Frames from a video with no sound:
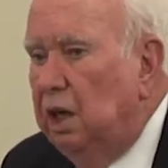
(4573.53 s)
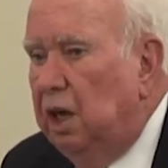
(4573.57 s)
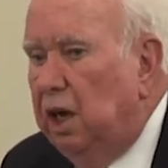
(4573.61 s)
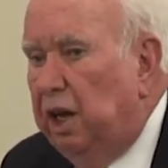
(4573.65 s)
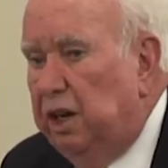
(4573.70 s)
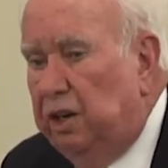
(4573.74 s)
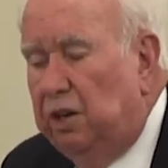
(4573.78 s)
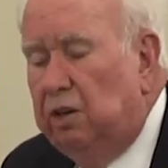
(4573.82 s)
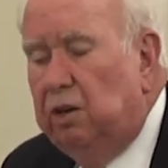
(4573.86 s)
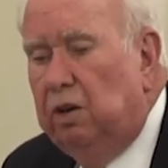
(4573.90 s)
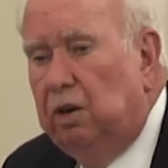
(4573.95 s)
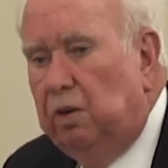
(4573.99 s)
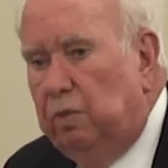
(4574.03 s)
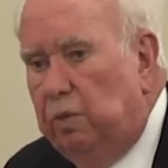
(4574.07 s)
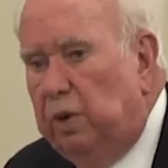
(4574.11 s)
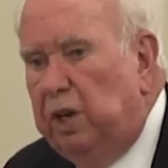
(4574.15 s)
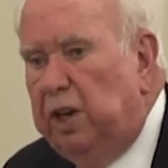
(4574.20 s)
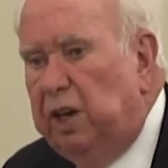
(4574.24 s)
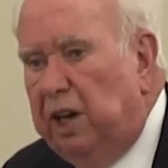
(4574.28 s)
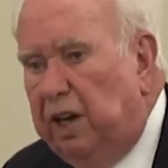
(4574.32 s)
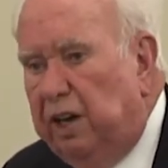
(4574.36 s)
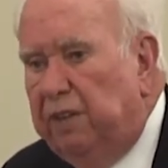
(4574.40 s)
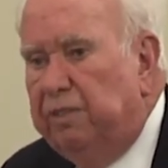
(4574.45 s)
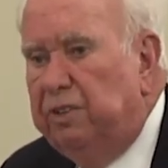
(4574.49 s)
And you know what we
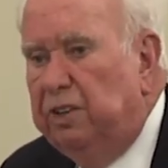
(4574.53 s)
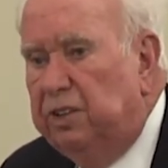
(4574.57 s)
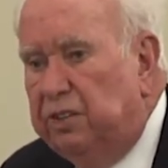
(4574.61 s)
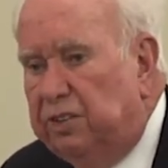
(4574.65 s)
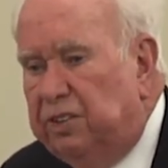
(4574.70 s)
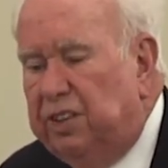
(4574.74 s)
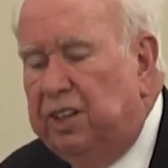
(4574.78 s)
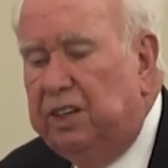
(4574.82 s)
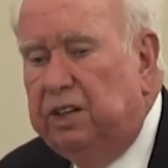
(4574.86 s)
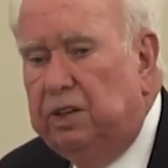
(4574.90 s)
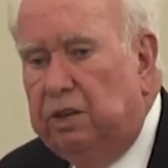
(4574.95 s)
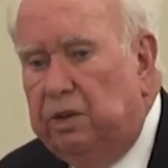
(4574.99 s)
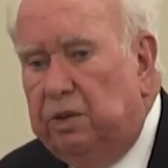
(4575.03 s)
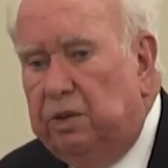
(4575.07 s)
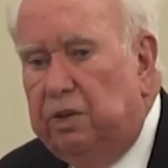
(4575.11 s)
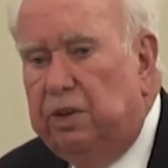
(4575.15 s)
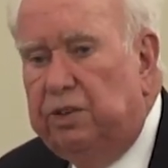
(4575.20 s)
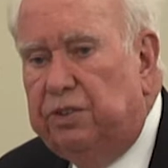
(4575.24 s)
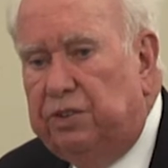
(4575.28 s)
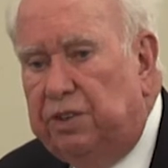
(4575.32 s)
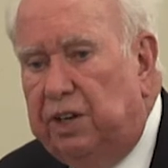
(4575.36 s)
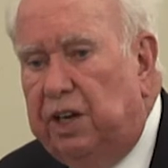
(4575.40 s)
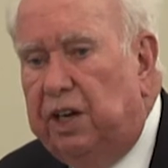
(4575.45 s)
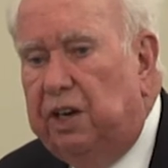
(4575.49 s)
have in St.
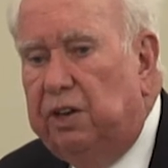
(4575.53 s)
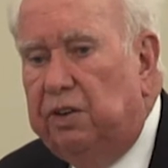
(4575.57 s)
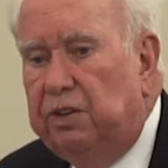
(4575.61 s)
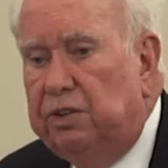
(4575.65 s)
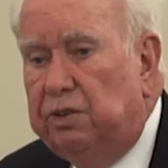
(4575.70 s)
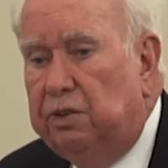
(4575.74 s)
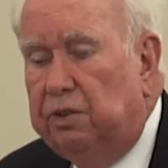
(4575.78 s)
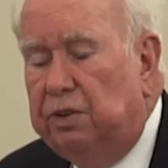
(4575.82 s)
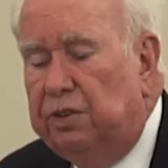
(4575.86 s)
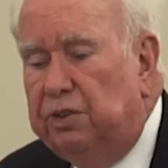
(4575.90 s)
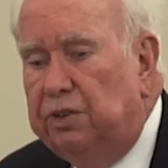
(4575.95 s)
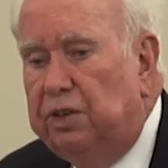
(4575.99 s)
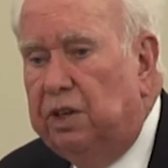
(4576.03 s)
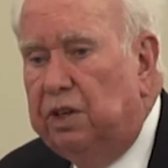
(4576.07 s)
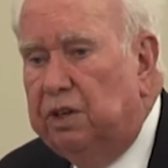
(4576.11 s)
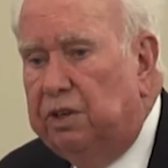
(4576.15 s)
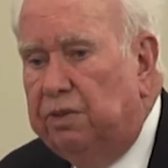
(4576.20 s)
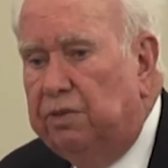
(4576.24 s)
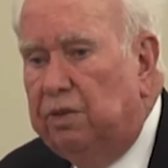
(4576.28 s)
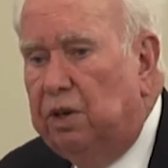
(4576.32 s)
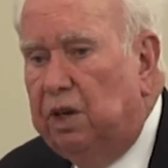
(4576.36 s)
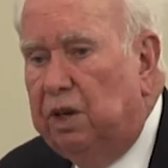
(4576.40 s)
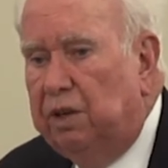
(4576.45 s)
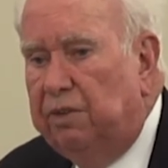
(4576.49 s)
Louis now as a result
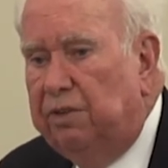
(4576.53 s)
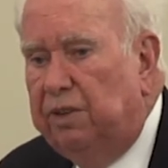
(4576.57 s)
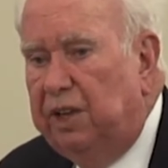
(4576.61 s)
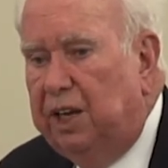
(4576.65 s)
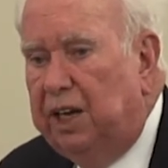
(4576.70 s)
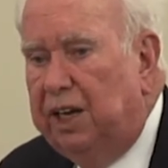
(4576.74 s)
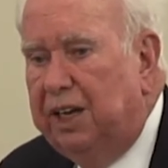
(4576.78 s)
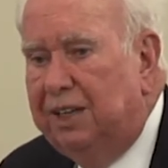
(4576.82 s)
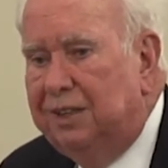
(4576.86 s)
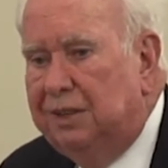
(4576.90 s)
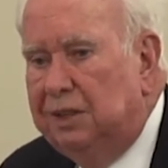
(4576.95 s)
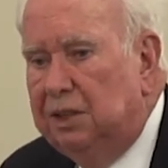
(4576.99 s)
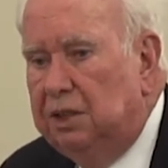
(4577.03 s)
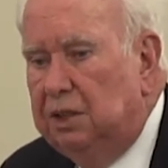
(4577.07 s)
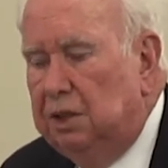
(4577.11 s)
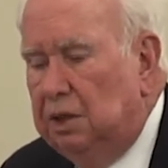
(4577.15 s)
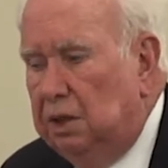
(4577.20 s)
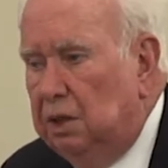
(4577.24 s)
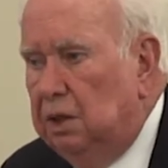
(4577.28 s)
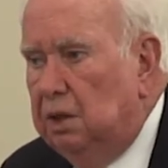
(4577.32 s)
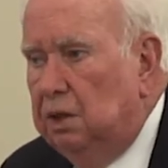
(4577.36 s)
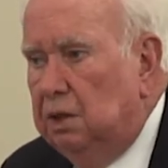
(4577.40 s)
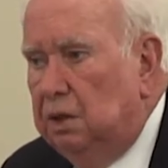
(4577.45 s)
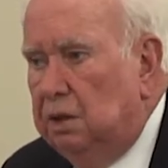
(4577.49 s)
of all of that?
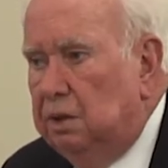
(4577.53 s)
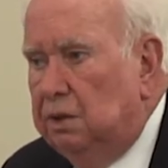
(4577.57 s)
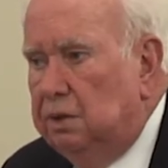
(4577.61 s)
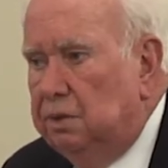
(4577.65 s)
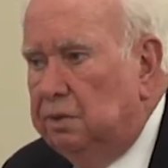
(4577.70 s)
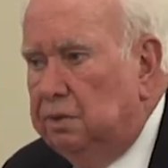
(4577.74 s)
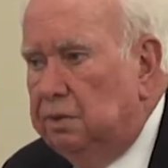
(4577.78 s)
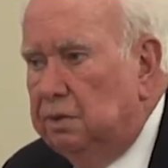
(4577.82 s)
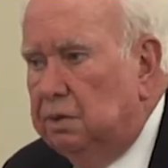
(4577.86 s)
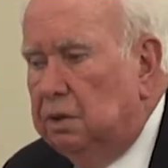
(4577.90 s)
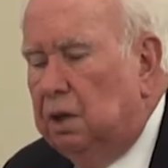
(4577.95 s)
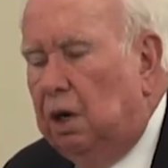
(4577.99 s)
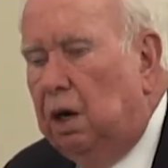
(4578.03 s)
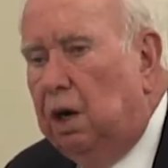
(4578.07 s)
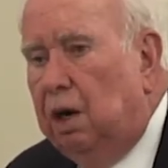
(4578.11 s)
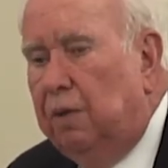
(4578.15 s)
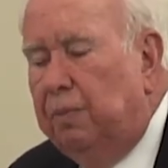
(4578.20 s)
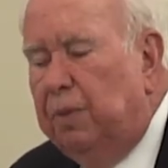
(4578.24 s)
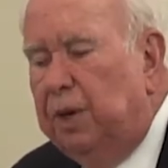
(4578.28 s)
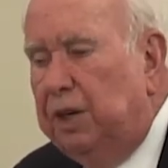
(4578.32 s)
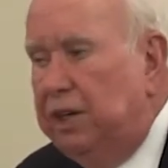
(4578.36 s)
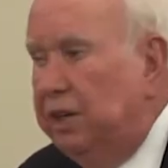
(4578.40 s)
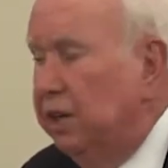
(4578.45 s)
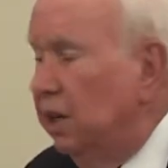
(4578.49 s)

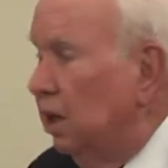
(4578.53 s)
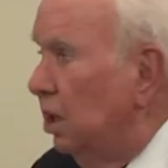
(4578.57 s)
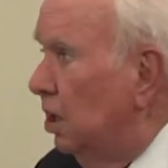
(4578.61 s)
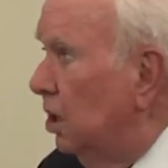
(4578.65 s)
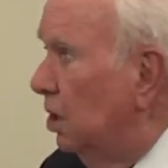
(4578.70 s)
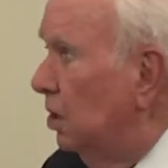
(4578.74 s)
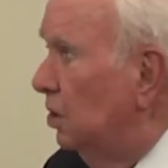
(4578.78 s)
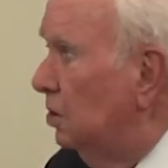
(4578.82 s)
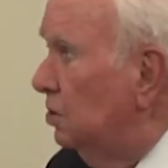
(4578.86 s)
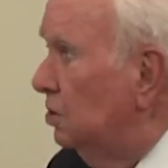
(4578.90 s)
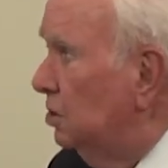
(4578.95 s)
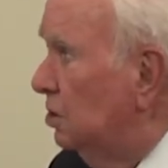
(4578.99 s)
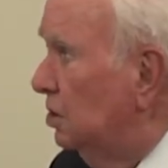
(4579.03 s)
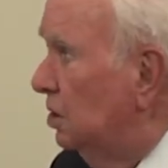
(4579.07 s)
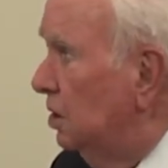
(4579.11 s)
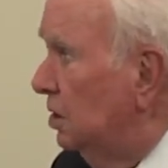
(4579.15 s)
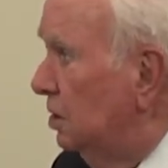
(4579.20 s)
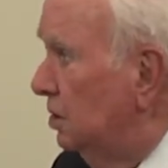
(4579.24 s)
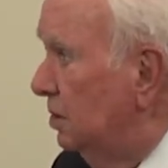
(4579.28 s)
Armadillos.